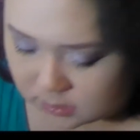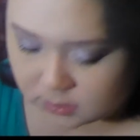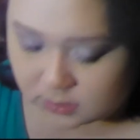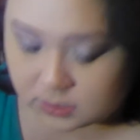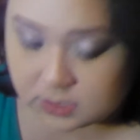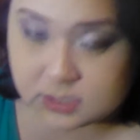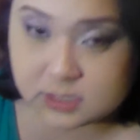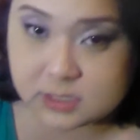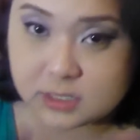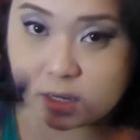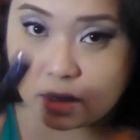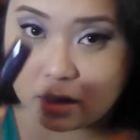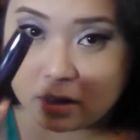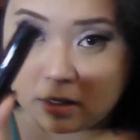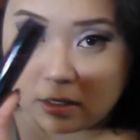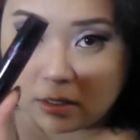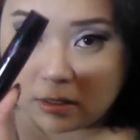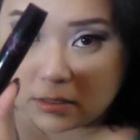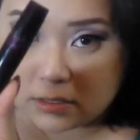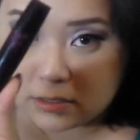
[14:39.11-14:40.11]
so this is how
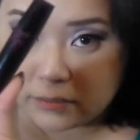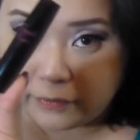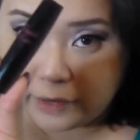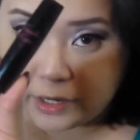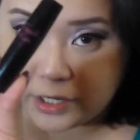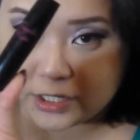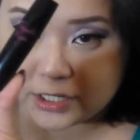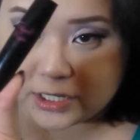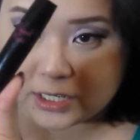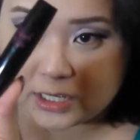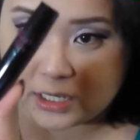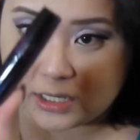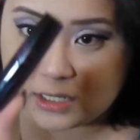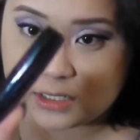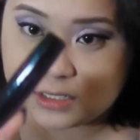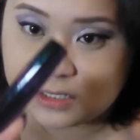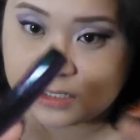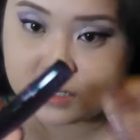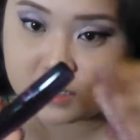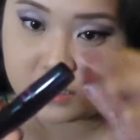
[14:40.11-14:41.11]
it looks. French
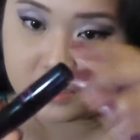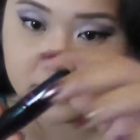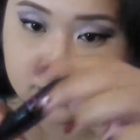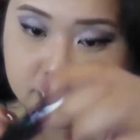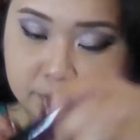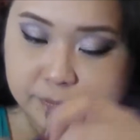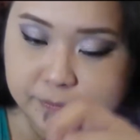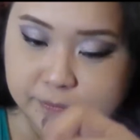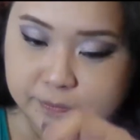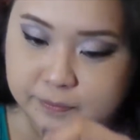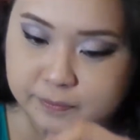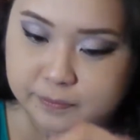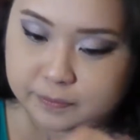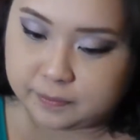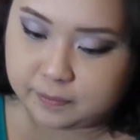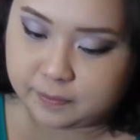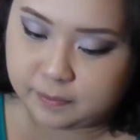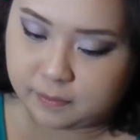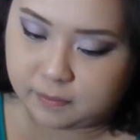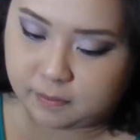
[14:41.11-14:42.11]
Kiss
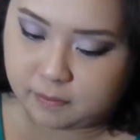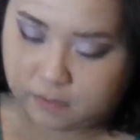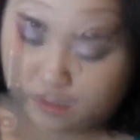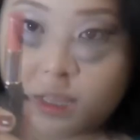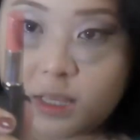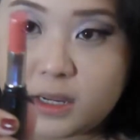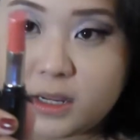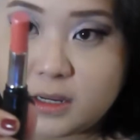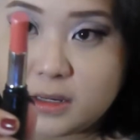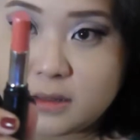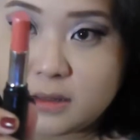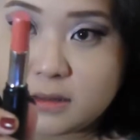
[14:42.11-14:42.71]
color.